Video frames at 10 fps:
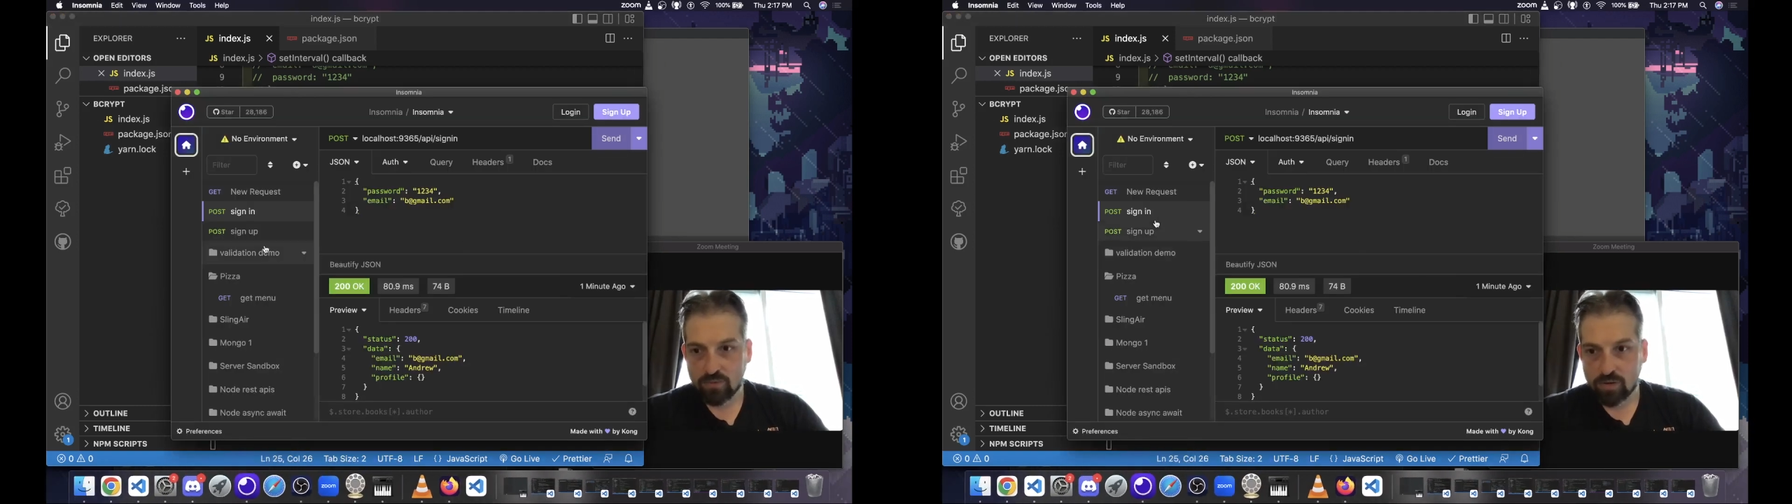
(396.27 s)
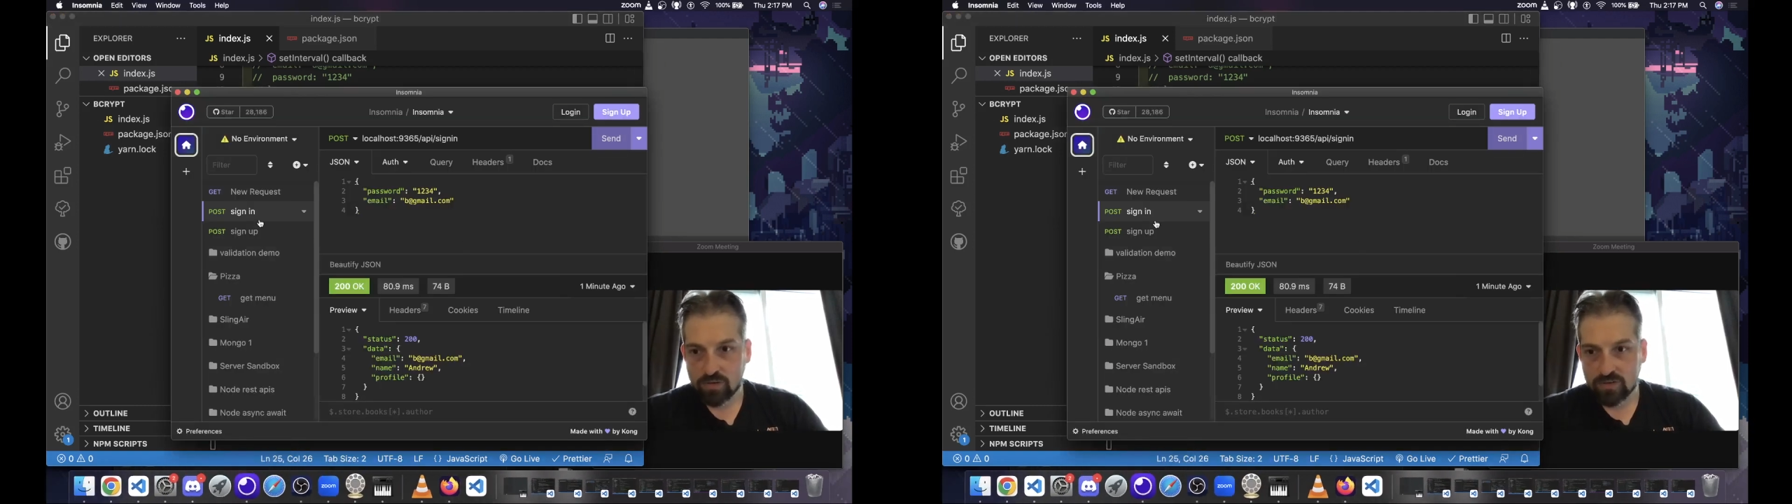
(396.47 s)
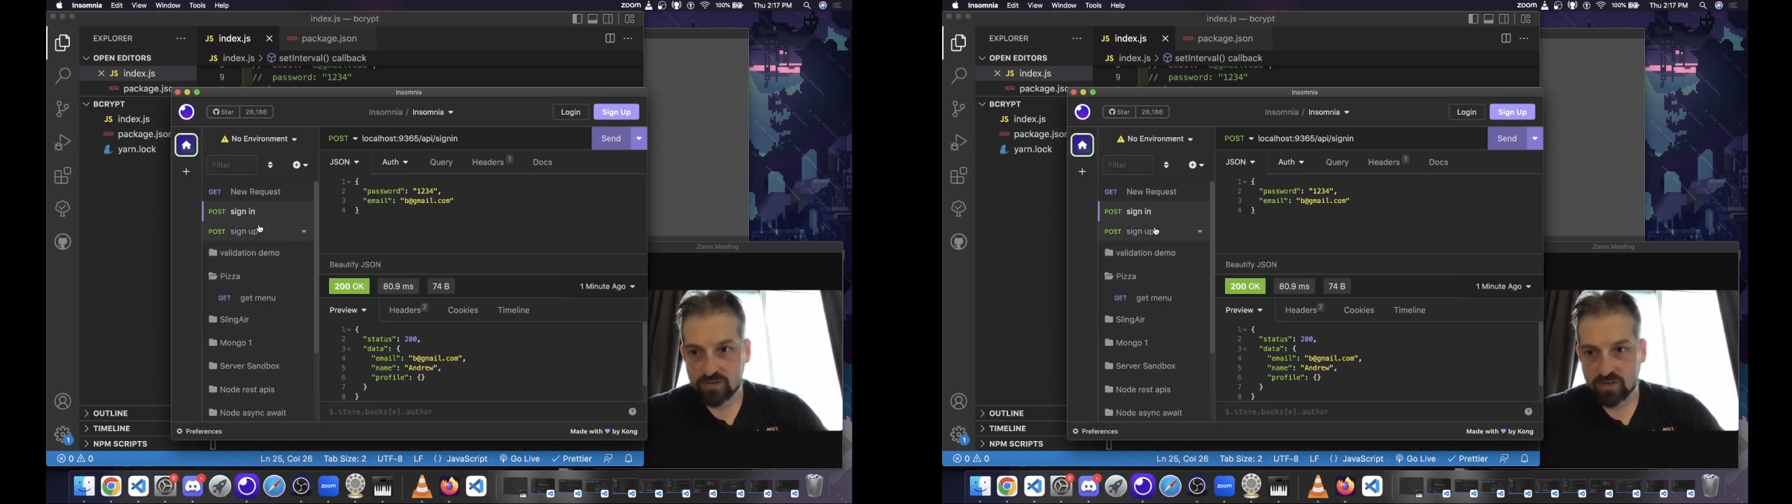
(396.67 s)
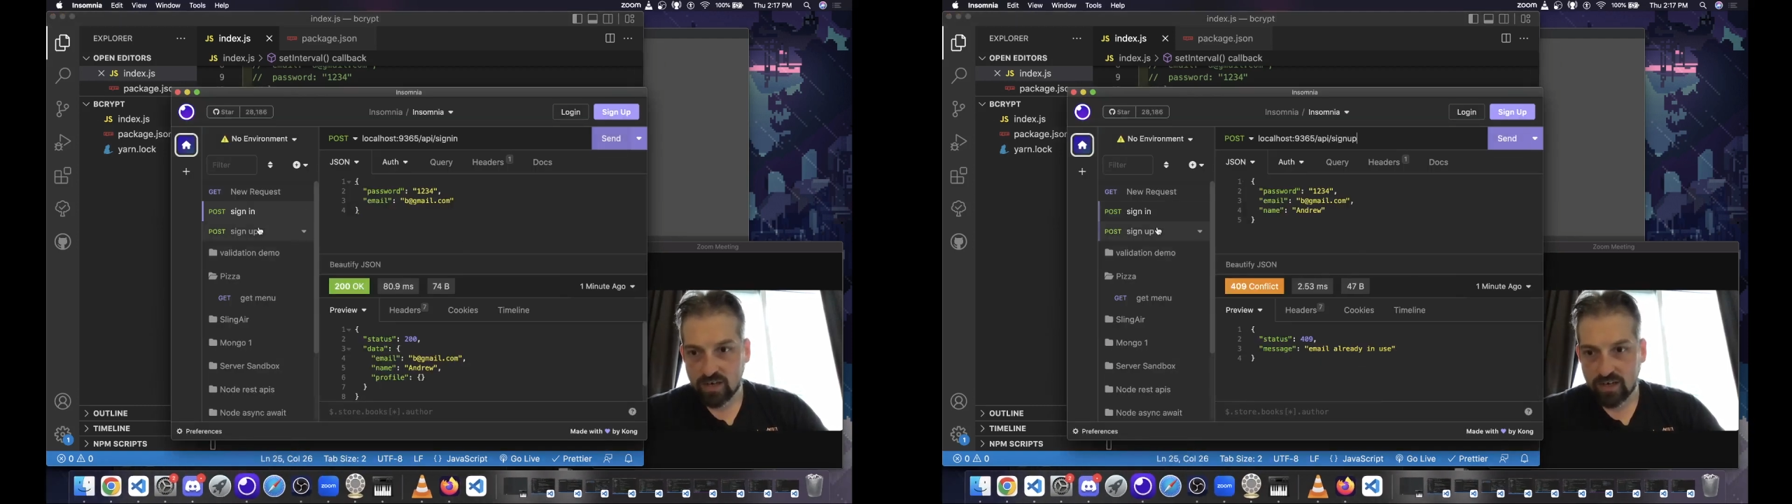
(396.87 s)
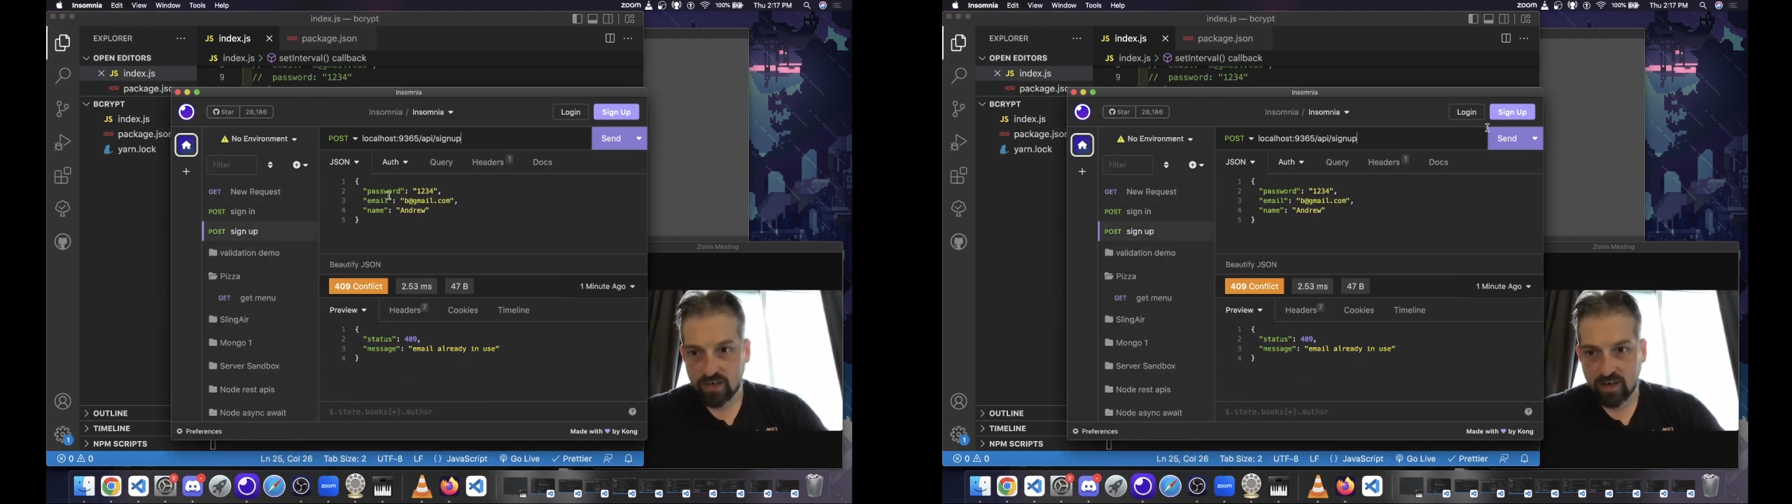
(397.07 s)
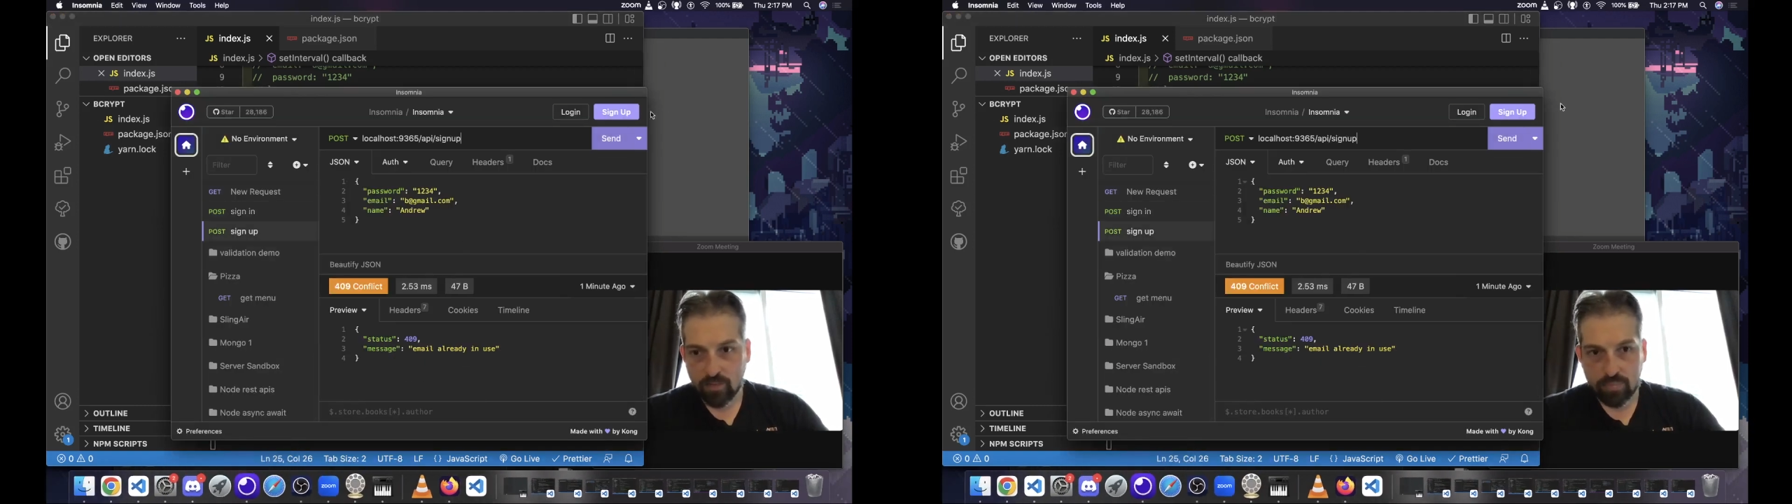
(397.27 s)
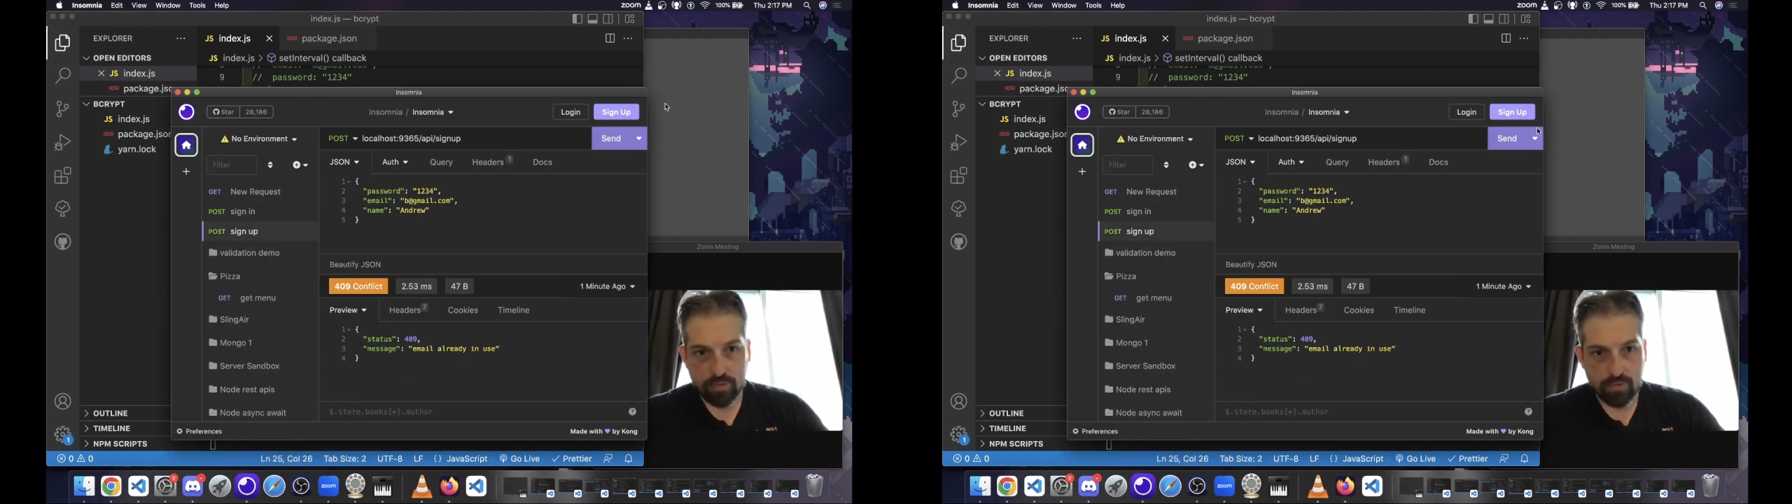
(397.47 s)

our sign up.